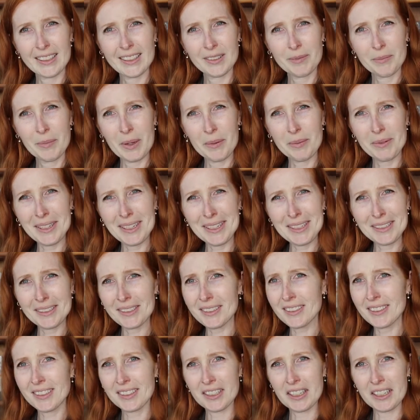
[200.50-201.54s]
maybe he
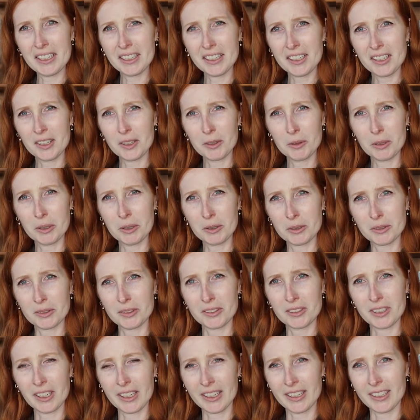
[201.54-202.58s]
doesn't like
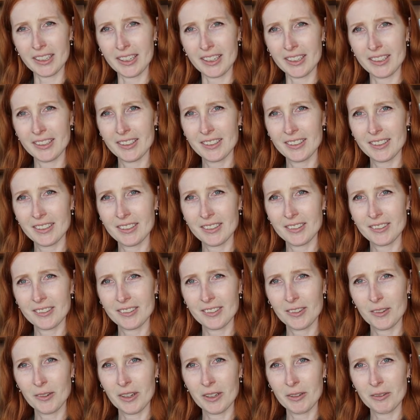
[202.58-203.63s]
co-hosting. He doesn't
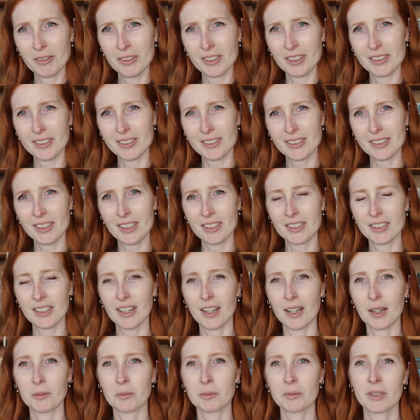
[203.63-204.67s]
quite want to stand
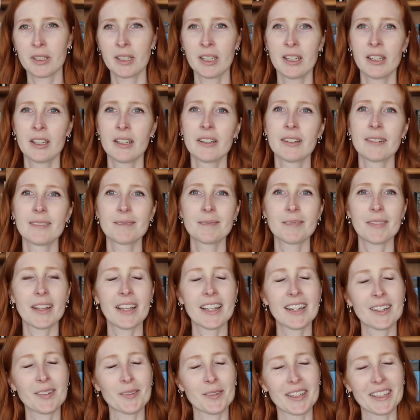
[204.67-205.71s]
up.
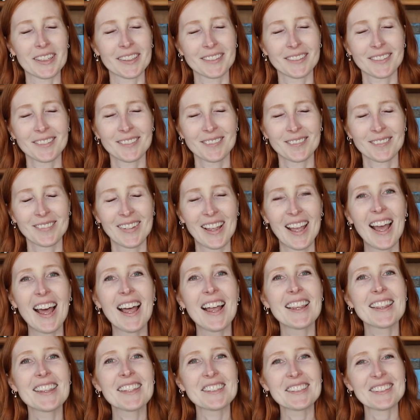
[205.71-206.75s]
Anyways,
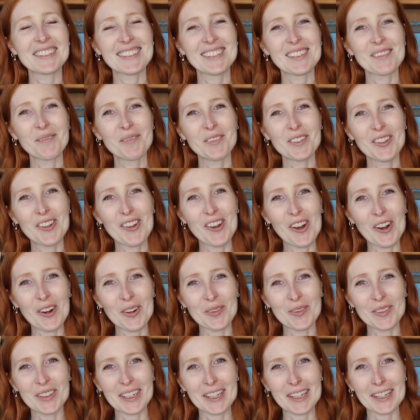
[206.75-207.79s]
this Simple
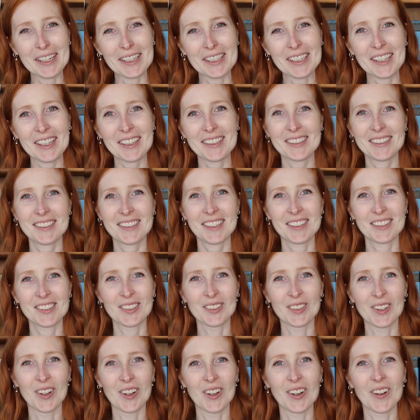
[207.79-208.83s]
Harmony stitch
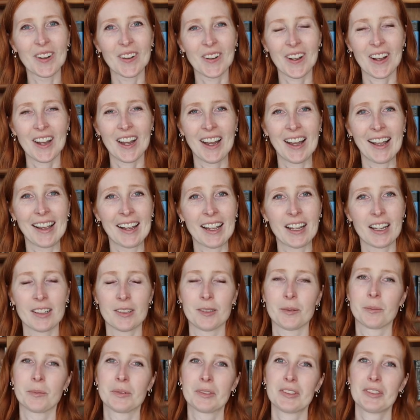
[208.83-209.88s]
along, I
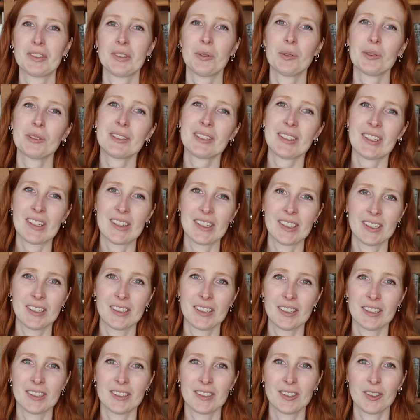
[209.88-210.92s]
am so excited
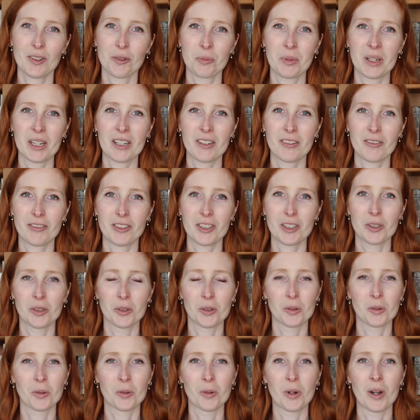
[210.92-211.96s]
that so many of
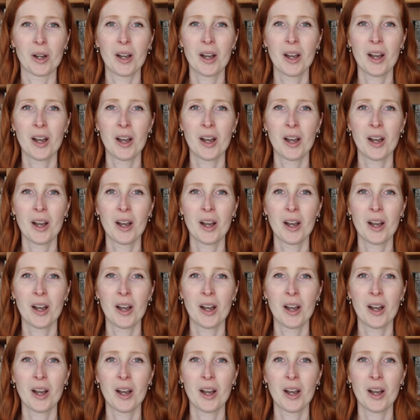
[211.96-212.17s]
you